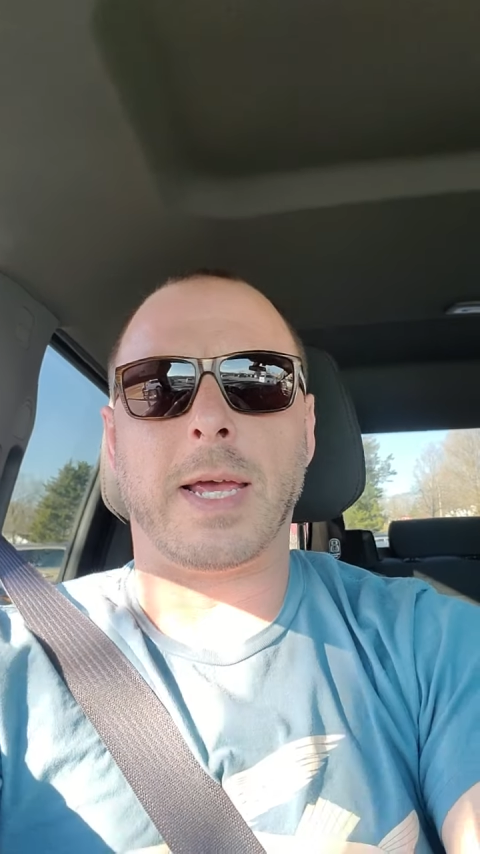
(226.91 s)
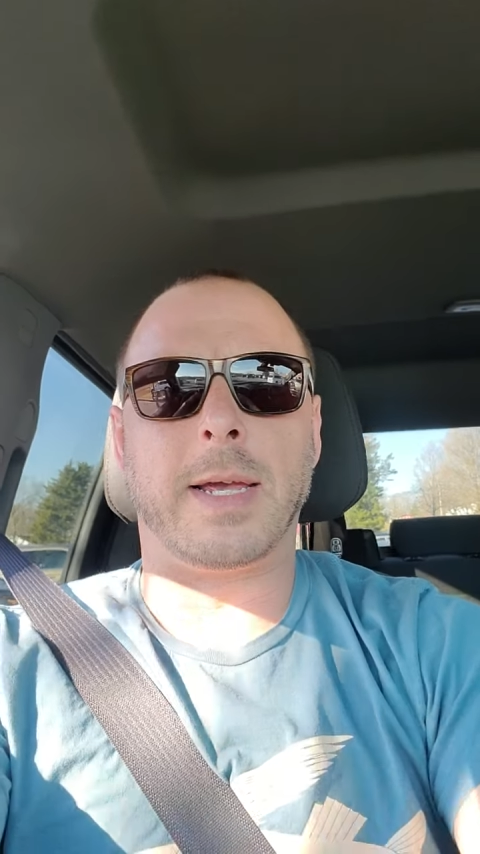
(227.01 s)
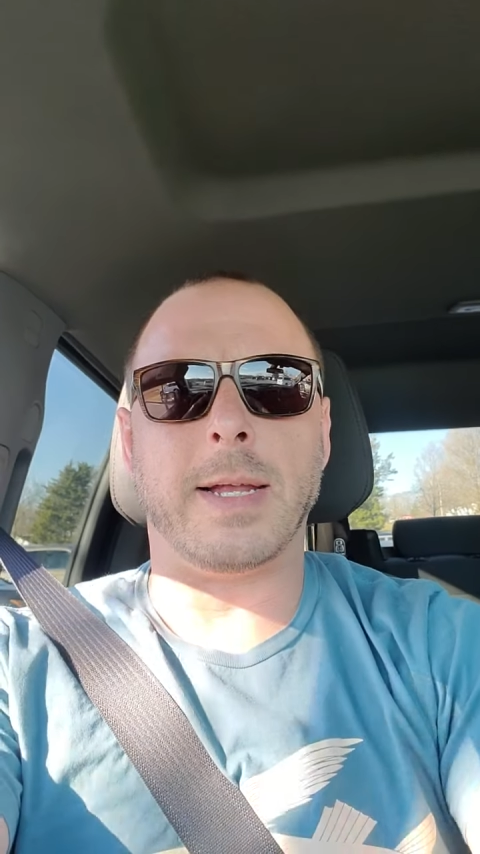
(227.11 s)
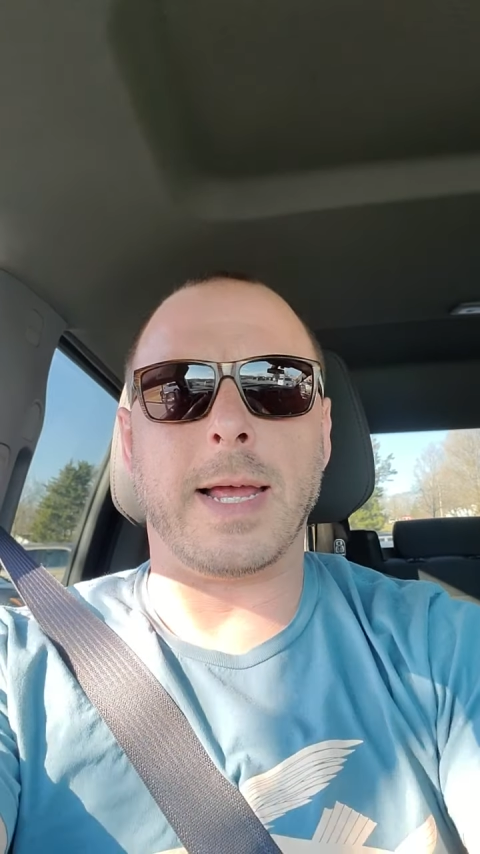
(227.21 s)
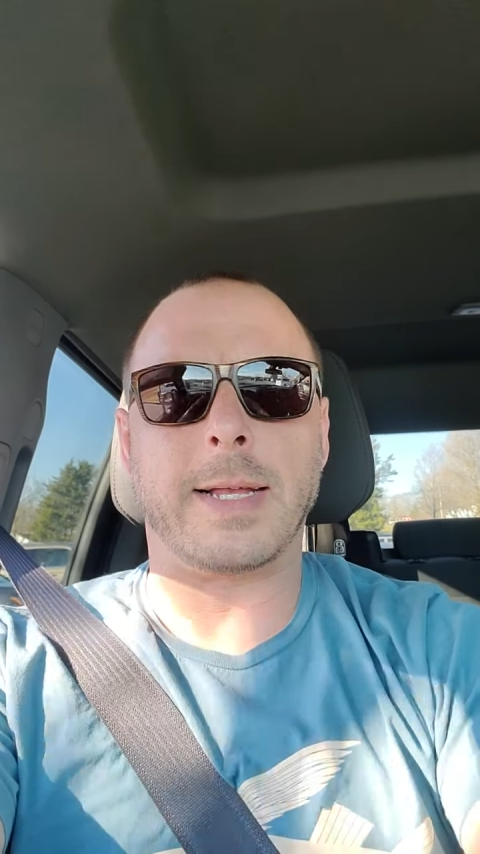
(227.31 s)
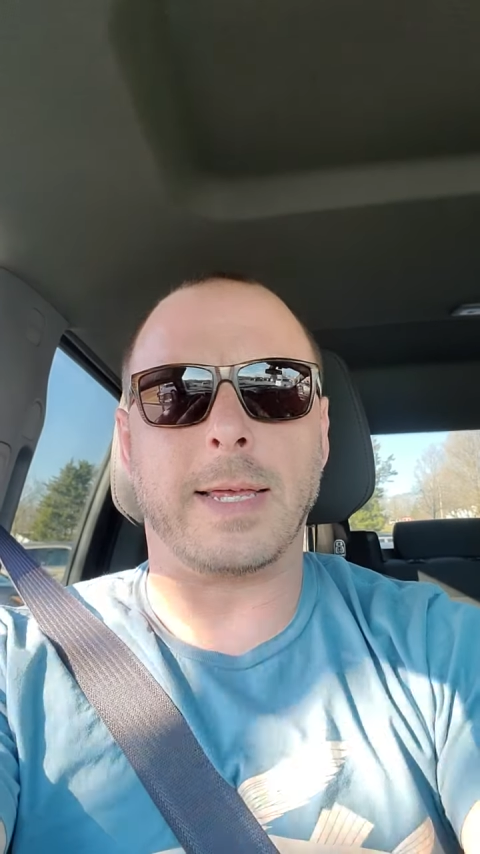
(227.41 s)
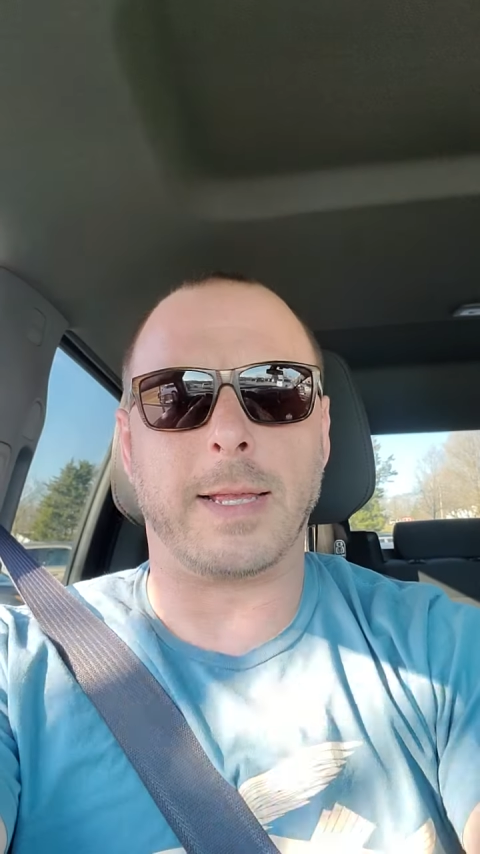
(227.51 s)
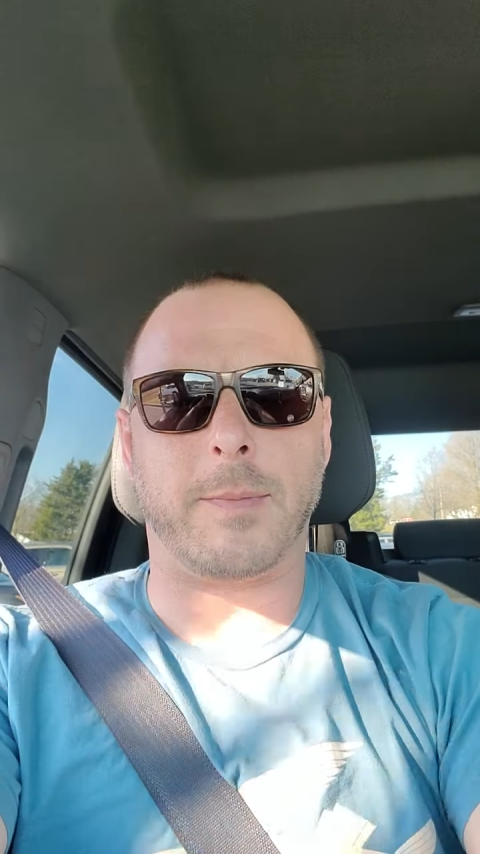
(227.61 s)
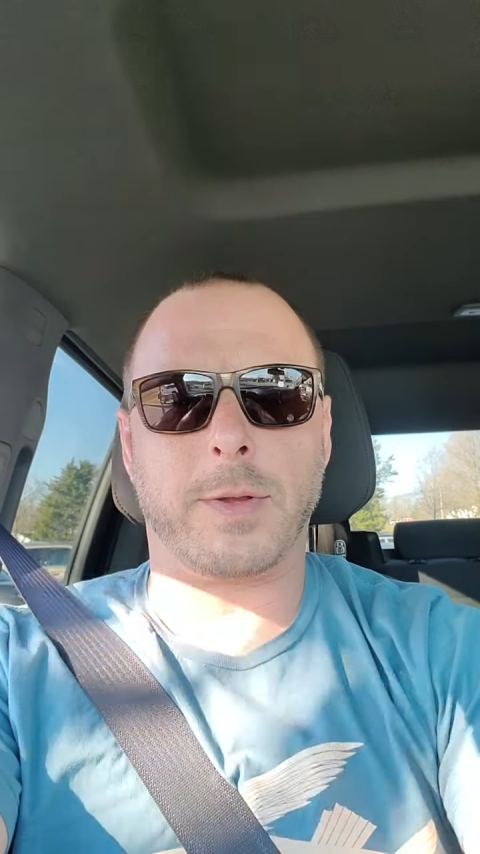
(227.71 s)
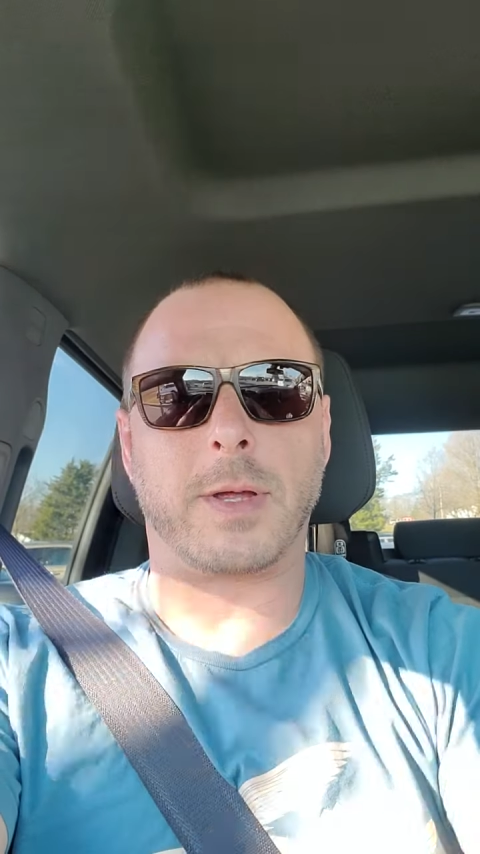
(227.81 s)
and connecting
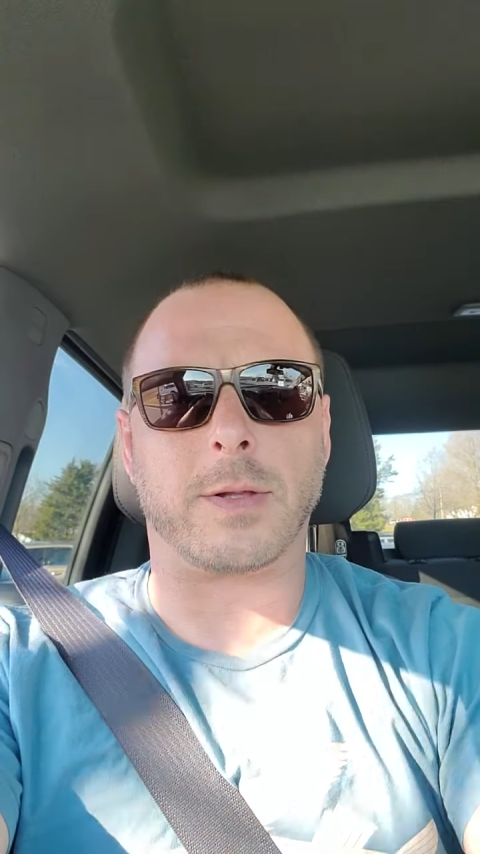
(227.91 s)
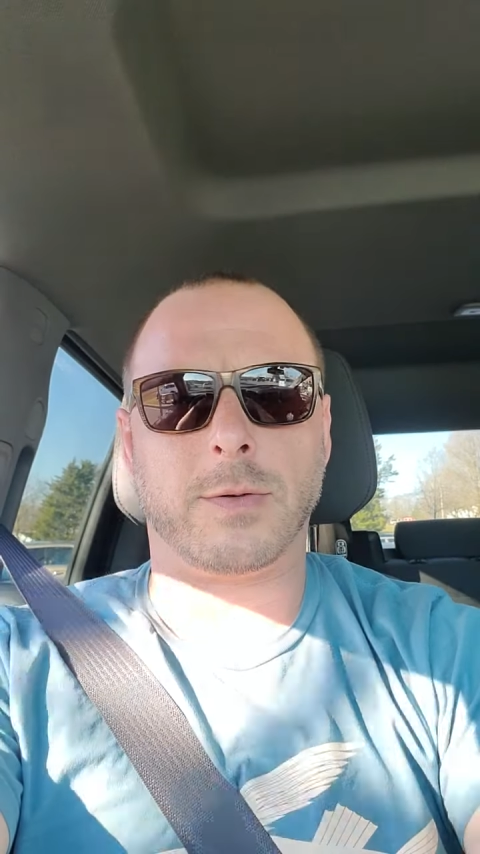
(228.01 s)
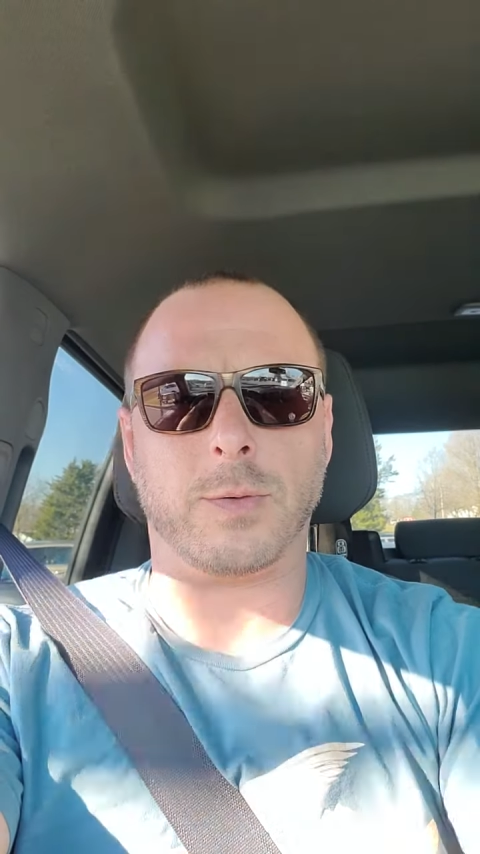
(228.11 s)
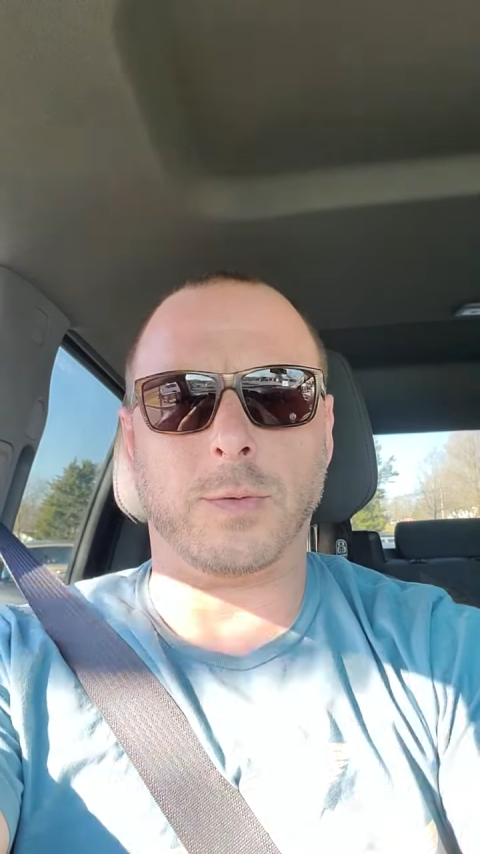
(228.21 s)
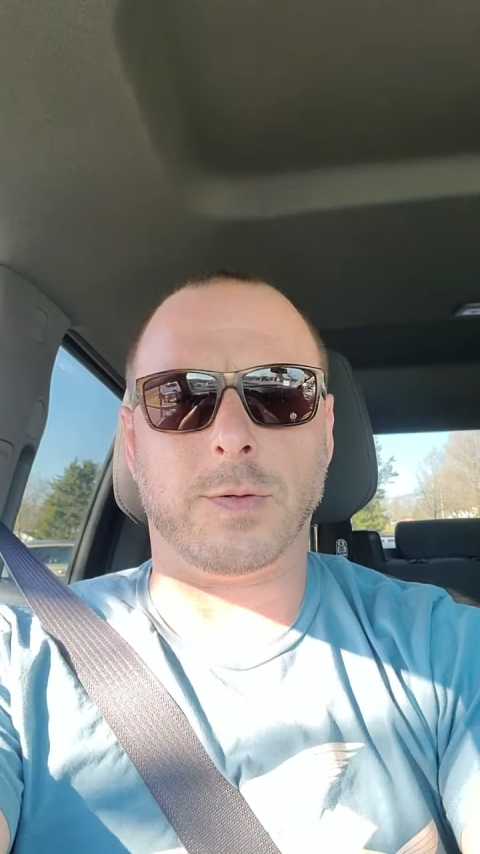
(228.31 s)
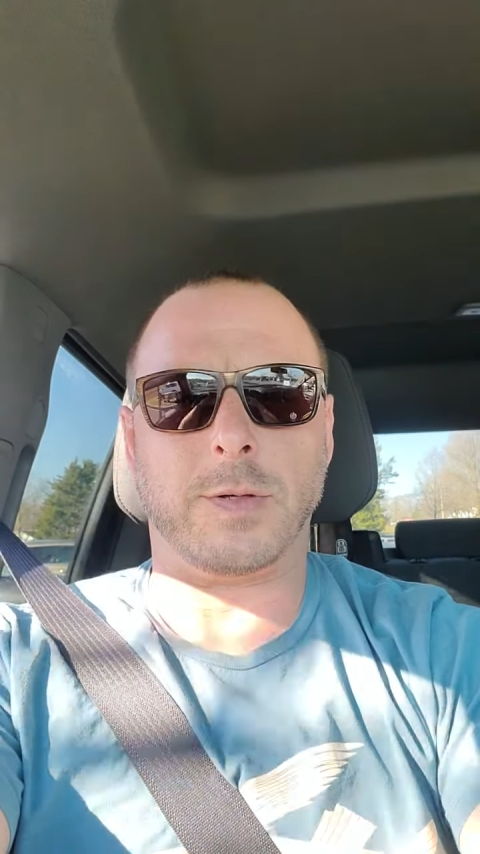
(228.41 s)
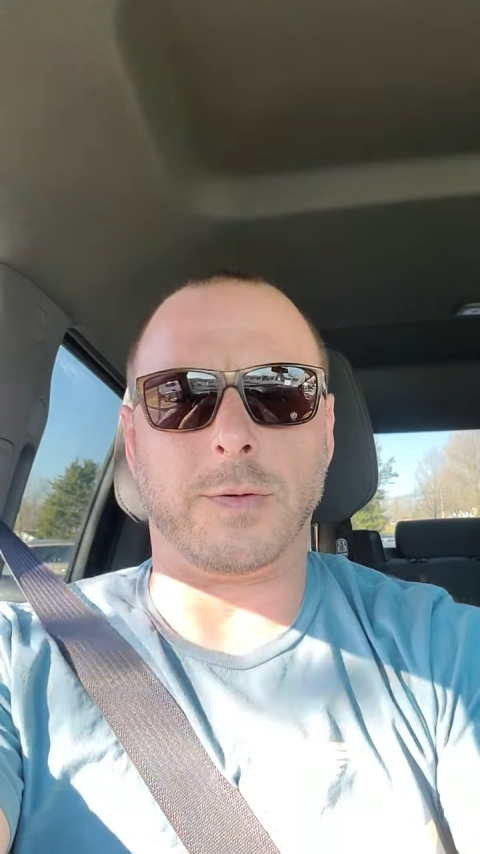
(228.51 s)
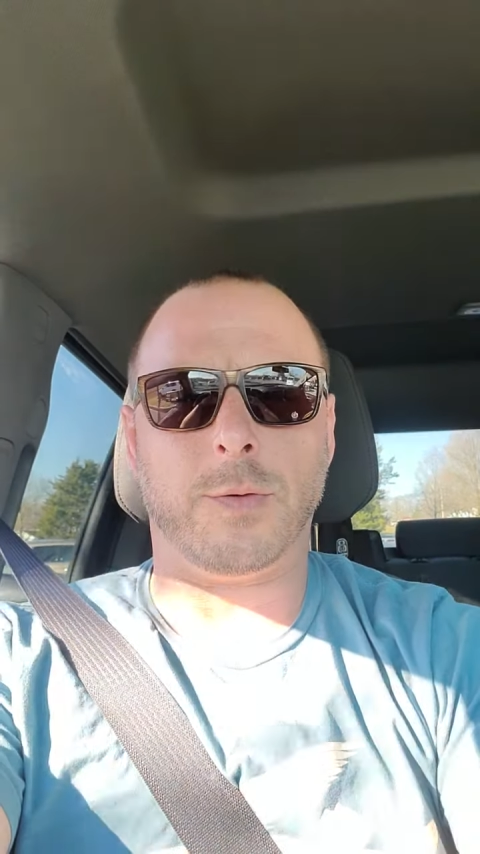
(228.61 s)
them with other tools in your